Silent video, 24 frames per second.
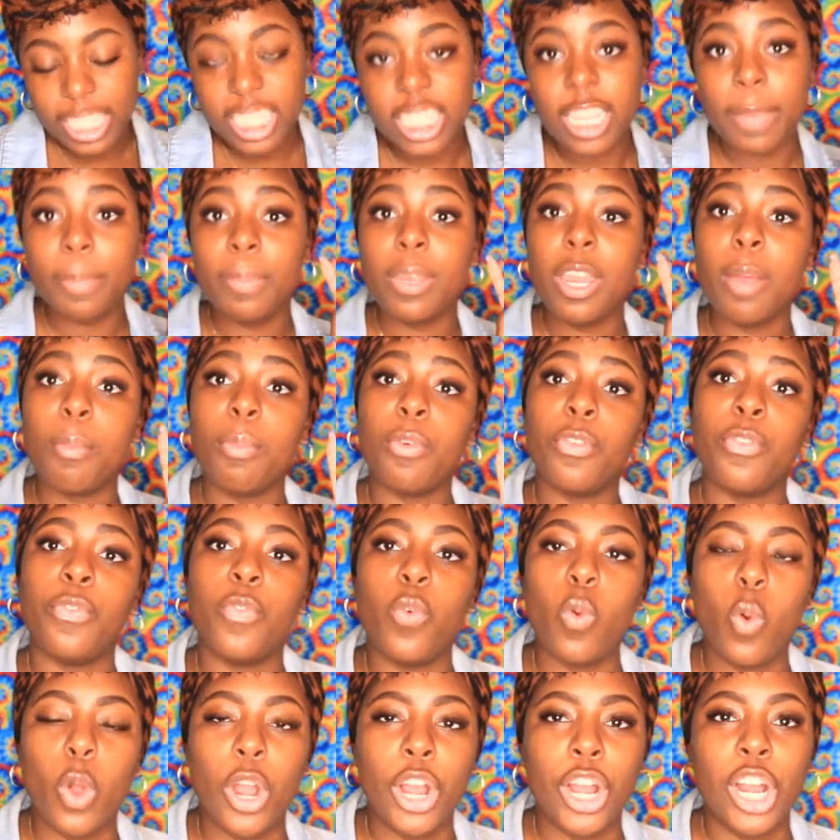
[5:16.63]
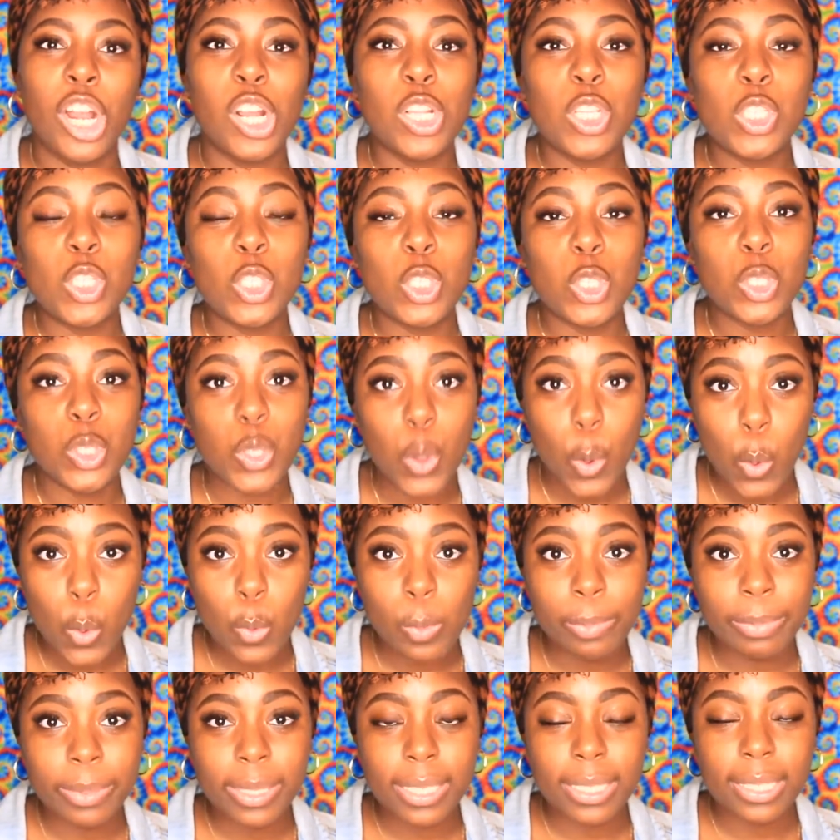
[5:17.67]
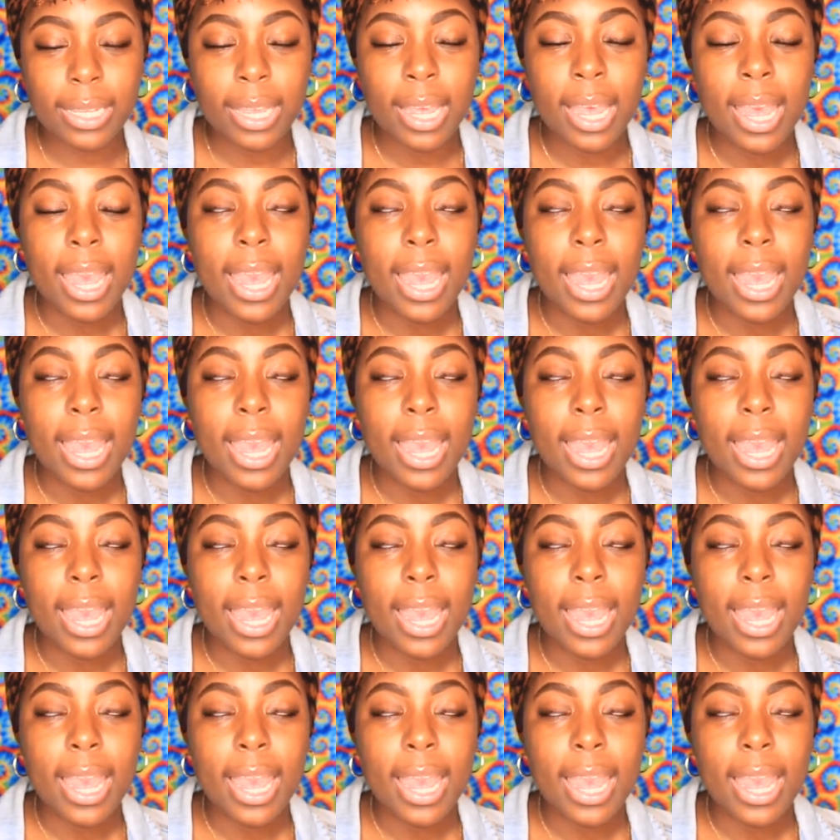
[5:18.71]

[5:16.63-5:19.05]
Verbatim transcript: Tip number four, soaps.